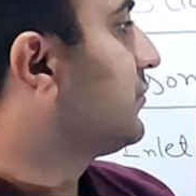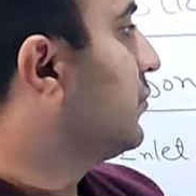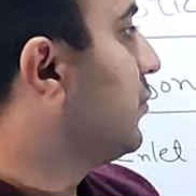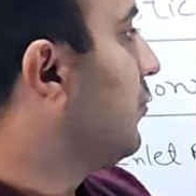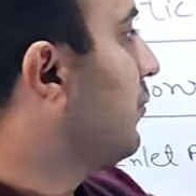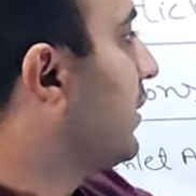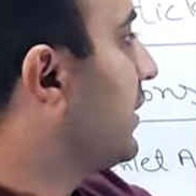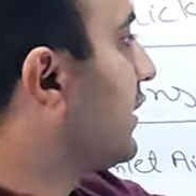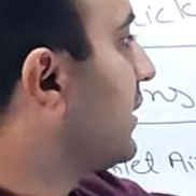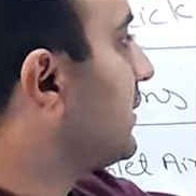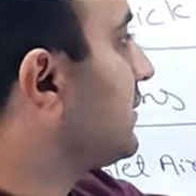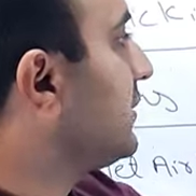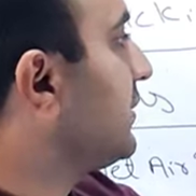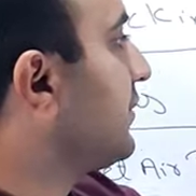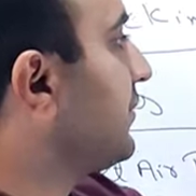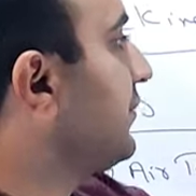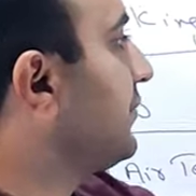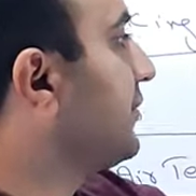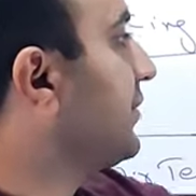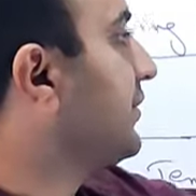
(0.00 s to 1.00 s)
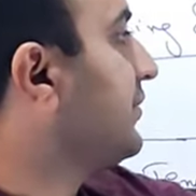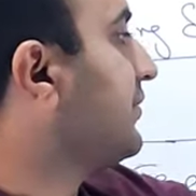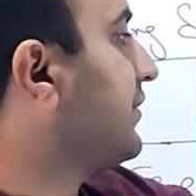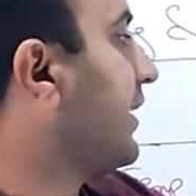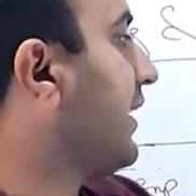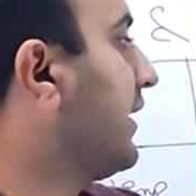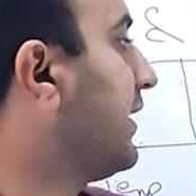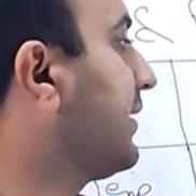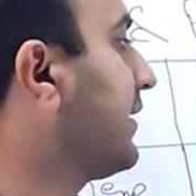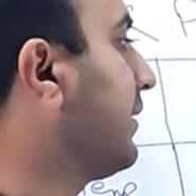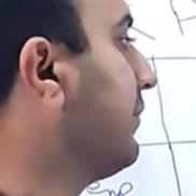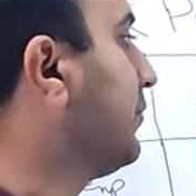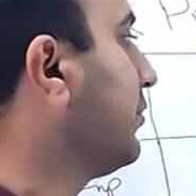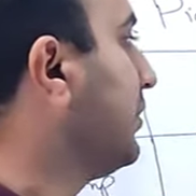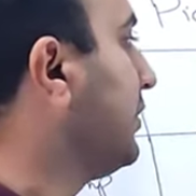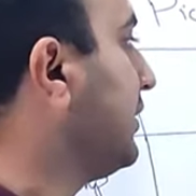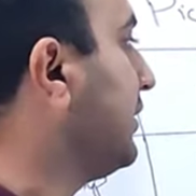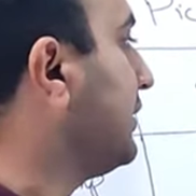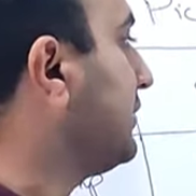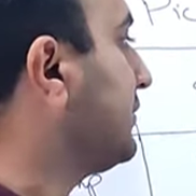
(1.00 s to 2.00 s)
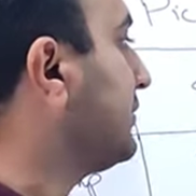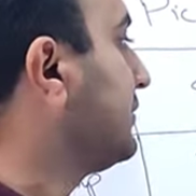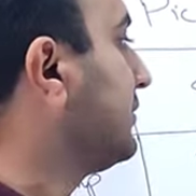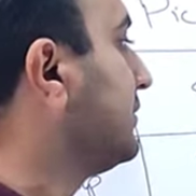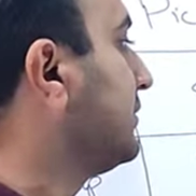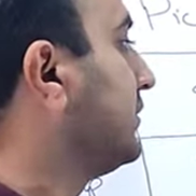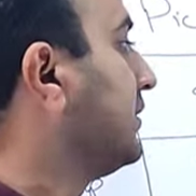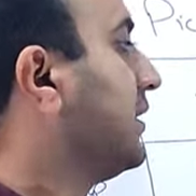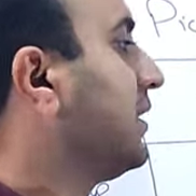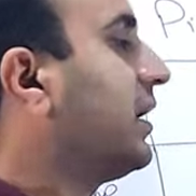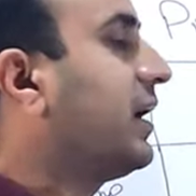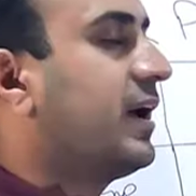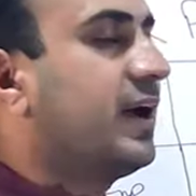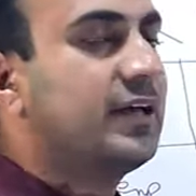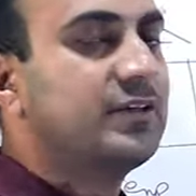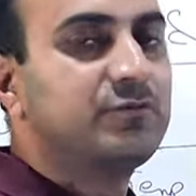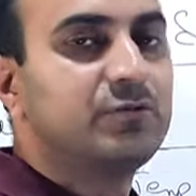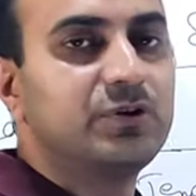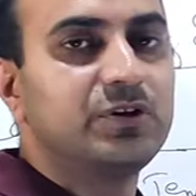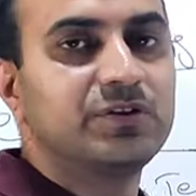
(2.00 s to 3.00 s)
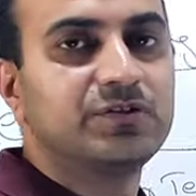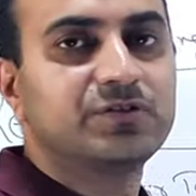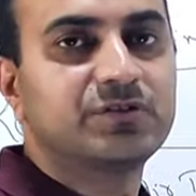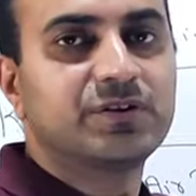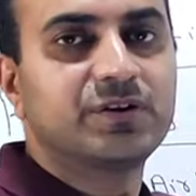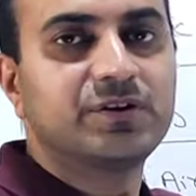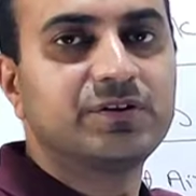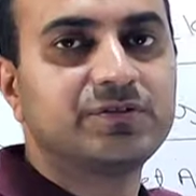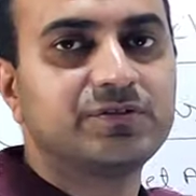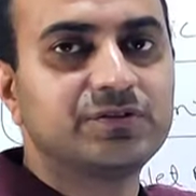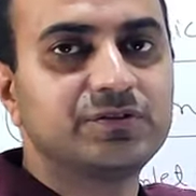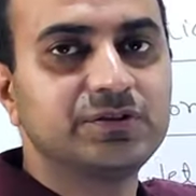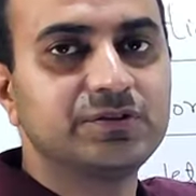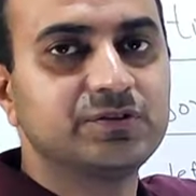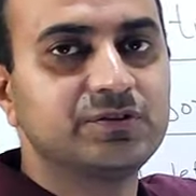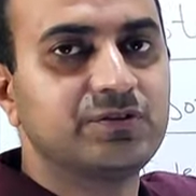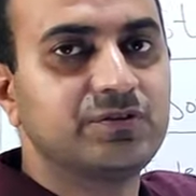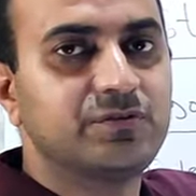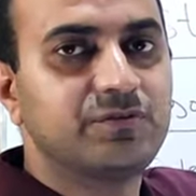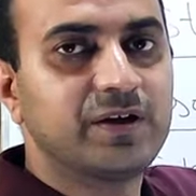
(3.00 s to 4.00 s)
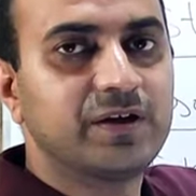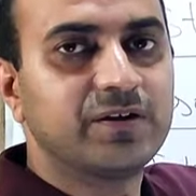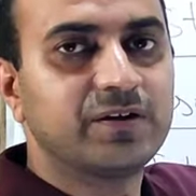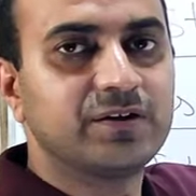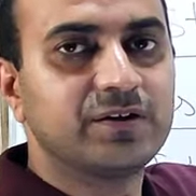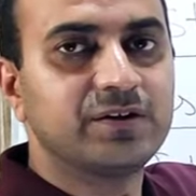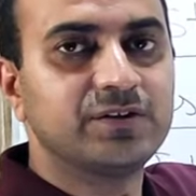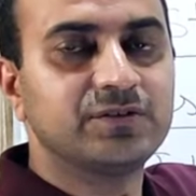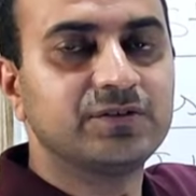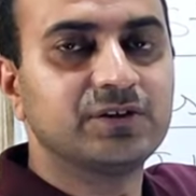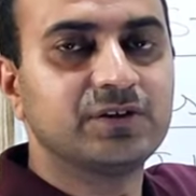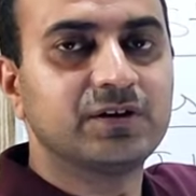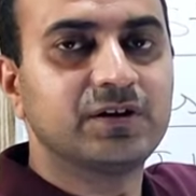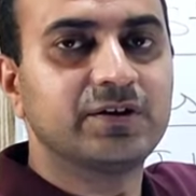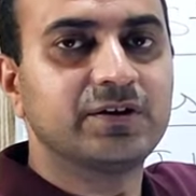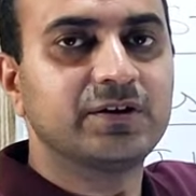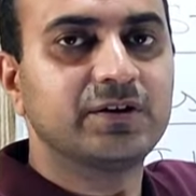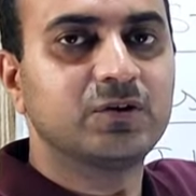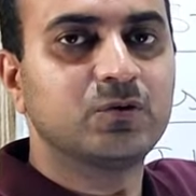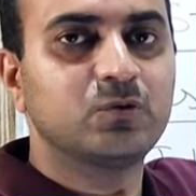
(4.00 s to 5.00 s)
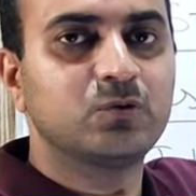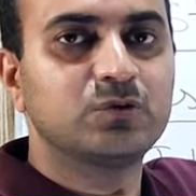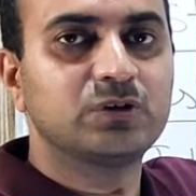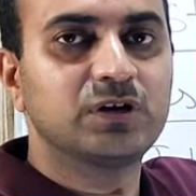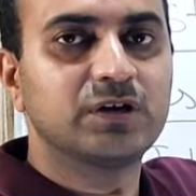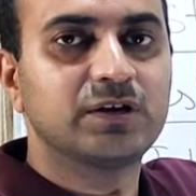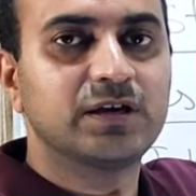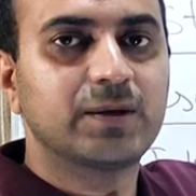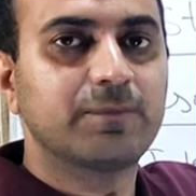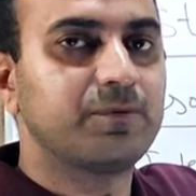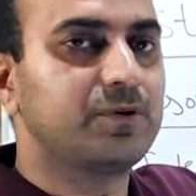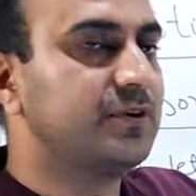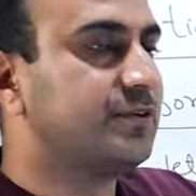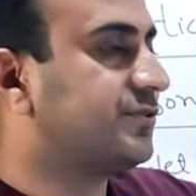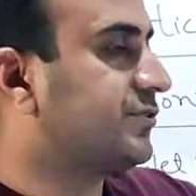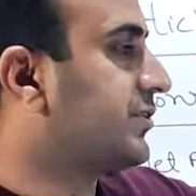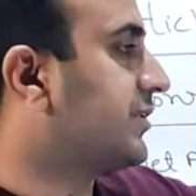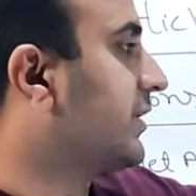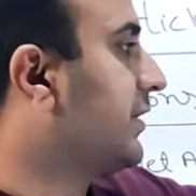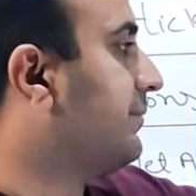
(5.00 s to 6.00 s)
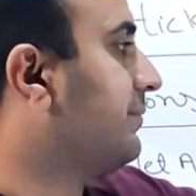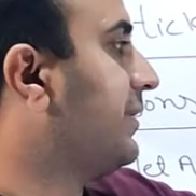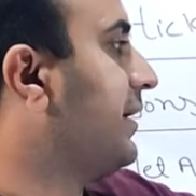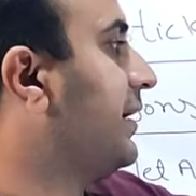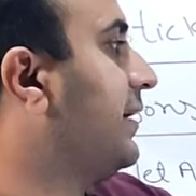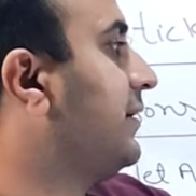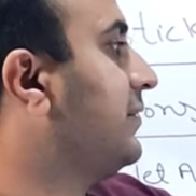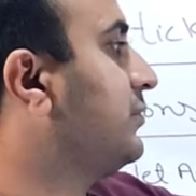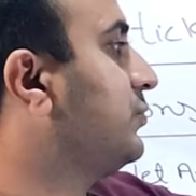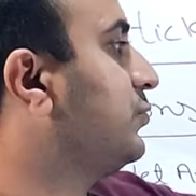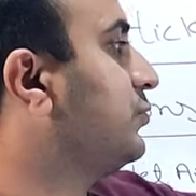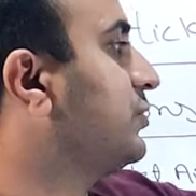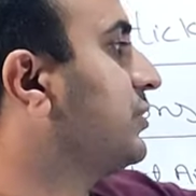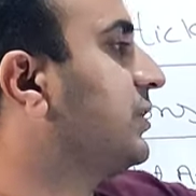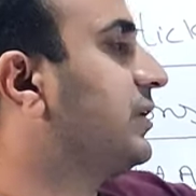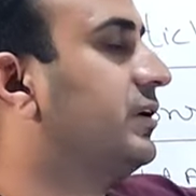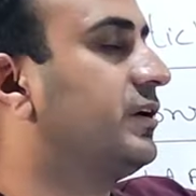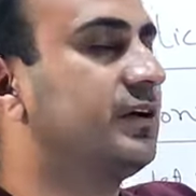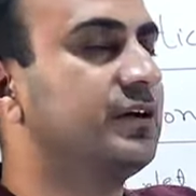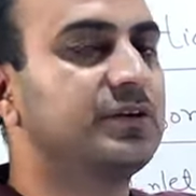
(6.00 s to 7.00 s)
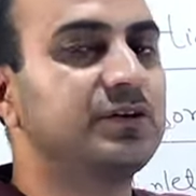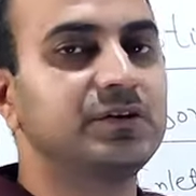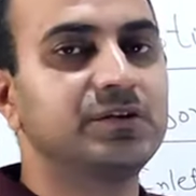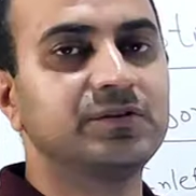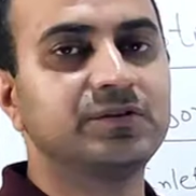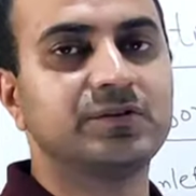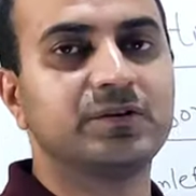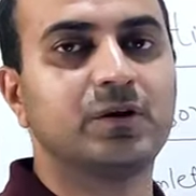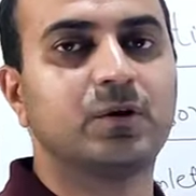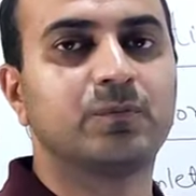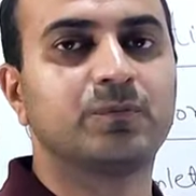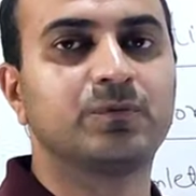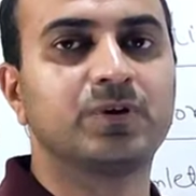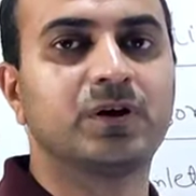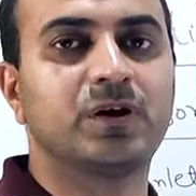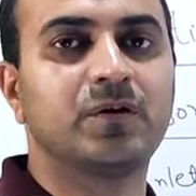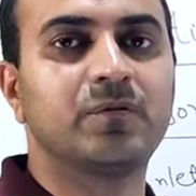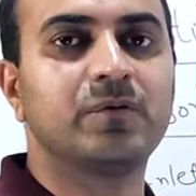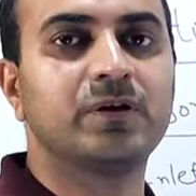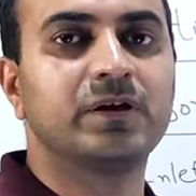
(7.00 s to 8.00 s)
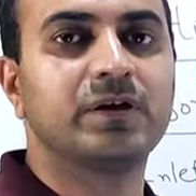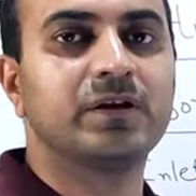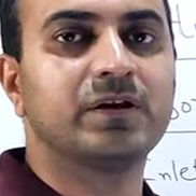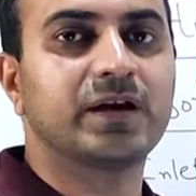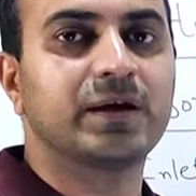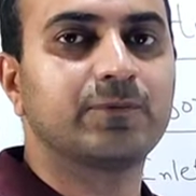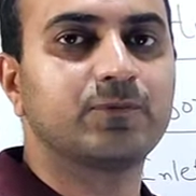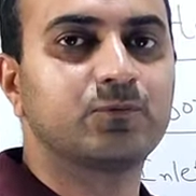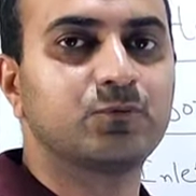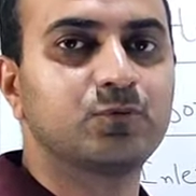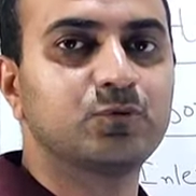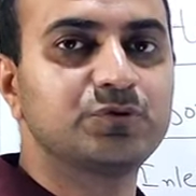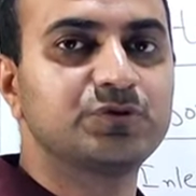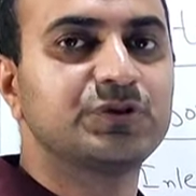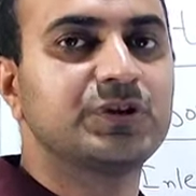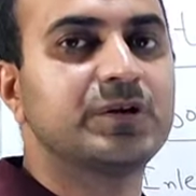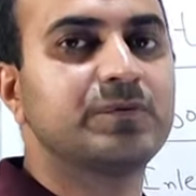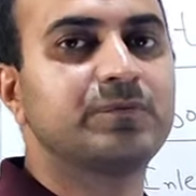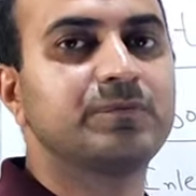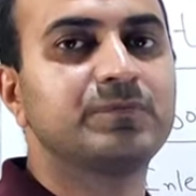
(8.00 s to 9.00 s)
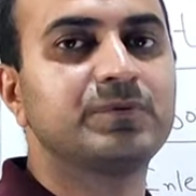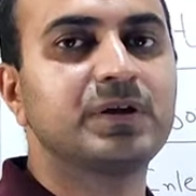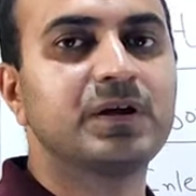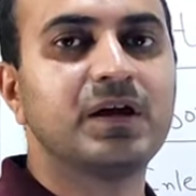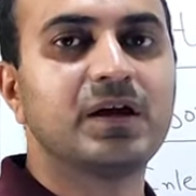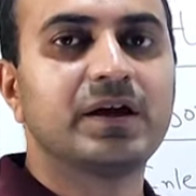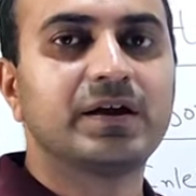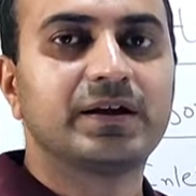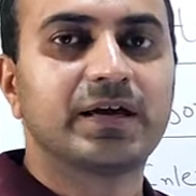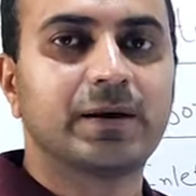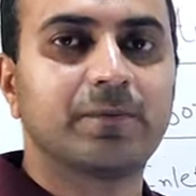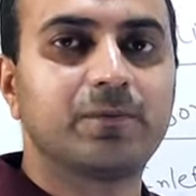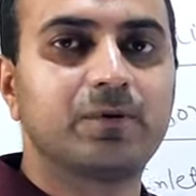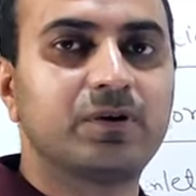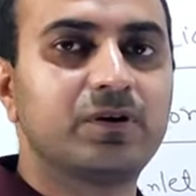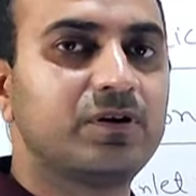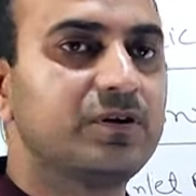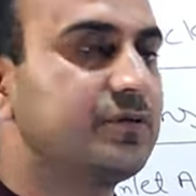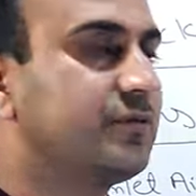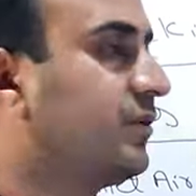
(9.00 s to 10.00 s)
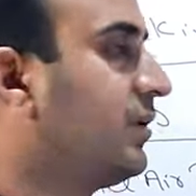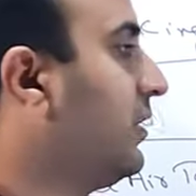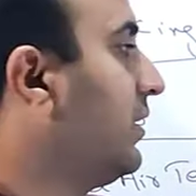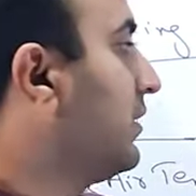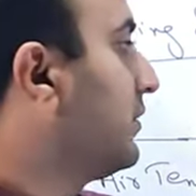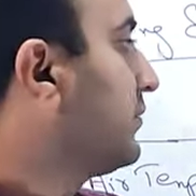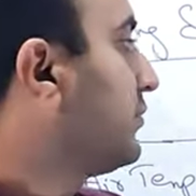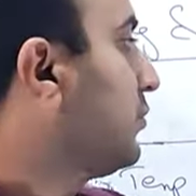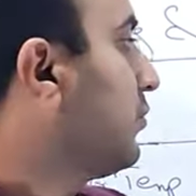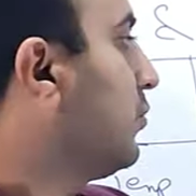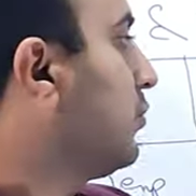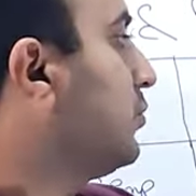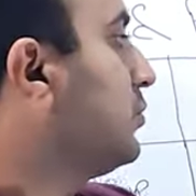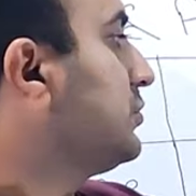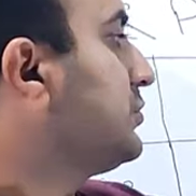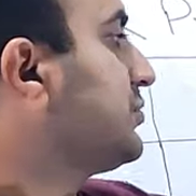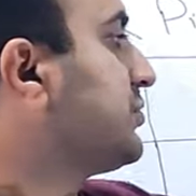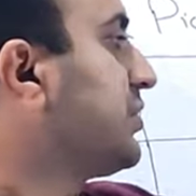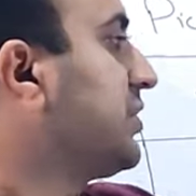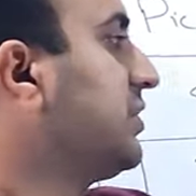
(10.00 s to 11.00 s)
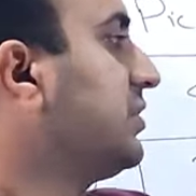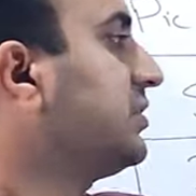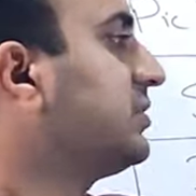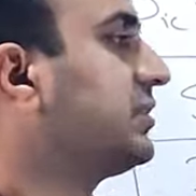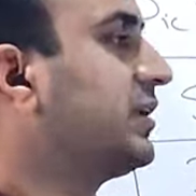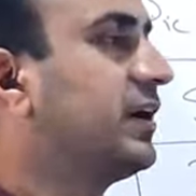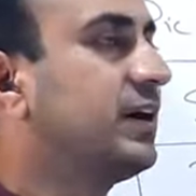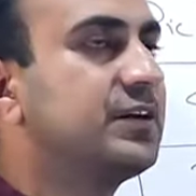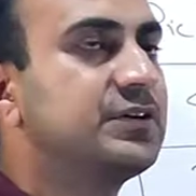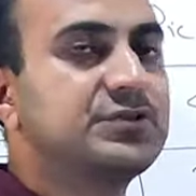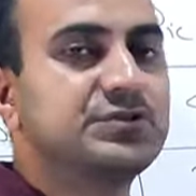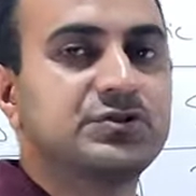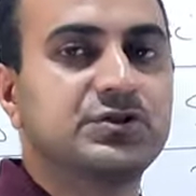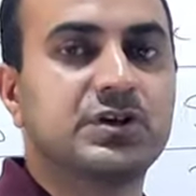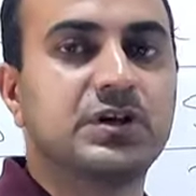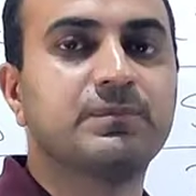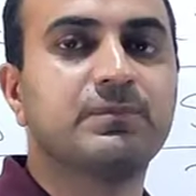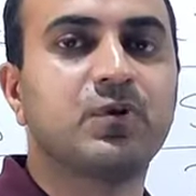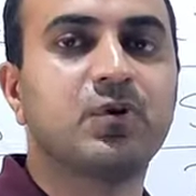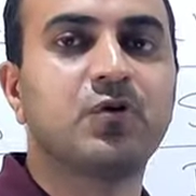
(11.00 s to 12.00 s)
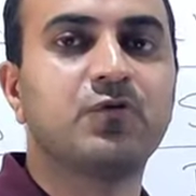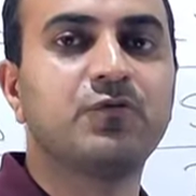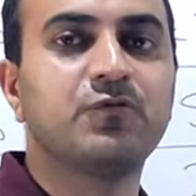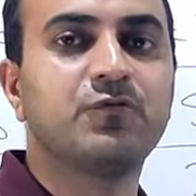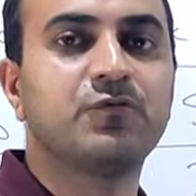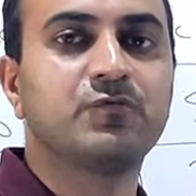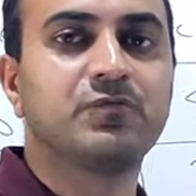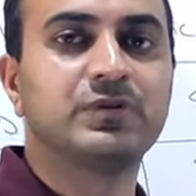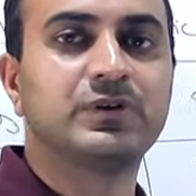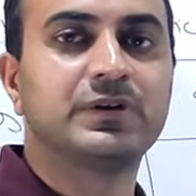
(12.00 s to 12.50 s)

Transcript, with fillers: so what are the reasons and remedies as we discussed this defect is related to the tablet shape and usually it is observed in capsule shaped tablets so change the shape of